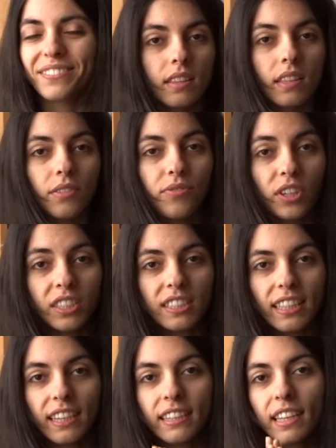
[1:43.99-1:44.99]
The first
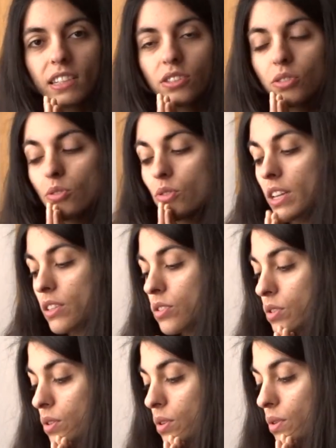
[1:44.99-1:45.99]
thing that you need
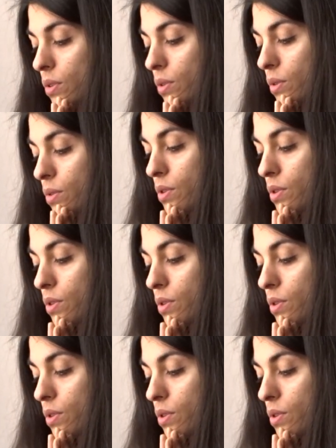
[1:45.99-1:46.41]
to